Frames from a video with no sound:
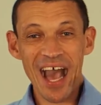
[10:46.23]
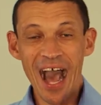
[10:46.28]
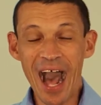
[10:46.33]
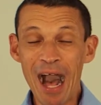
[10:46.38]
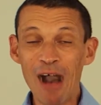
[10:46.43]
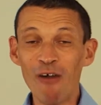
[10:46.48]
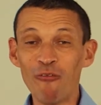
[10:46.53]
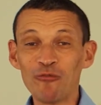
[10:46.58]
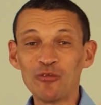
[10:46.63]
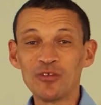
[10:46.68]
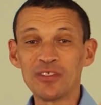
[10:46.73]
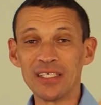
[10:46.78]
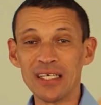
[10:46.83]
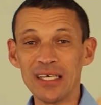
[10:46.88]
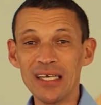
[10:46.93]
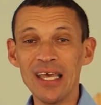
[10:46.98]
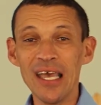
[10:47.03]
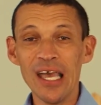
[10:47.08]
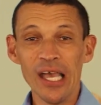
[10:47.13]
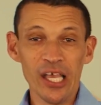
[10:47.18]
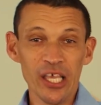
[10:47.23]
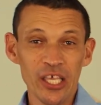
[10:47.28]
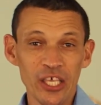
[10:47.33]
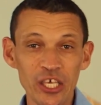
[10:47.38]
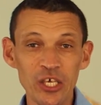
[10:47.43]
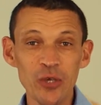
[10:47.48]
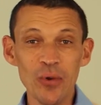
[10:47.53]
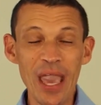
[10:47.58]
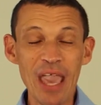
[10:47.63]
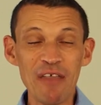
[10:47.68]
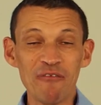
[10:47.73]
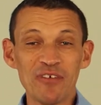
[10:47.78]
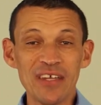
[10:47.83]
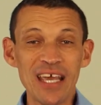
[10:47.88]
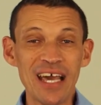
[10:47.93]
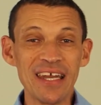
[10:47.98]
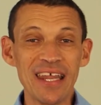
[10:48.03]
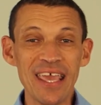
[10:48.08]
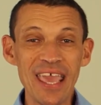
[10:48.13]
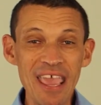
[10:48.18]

after you have done